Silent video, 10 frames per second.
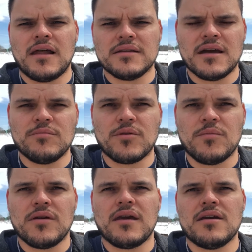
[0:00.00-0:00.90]
of times
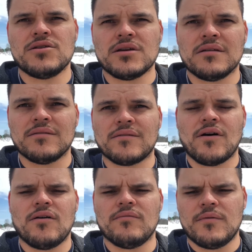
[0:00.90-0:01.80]
communication can
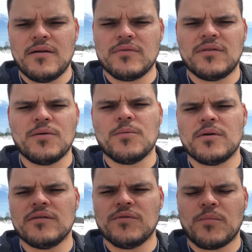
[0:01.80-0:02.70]
solve every single
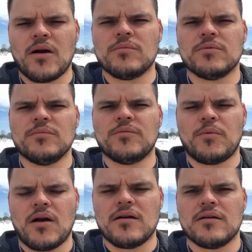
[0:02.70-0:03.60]
one of these problems
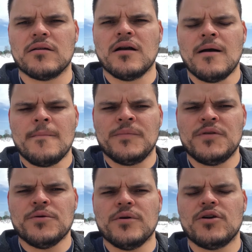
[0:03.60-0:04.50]
prior
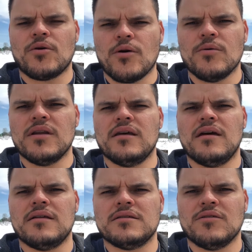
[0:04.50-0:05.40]
to it growing
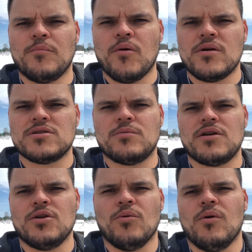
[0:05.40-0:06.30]
and to the point to where
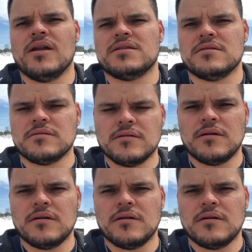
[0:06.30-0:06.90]
you don't want it to,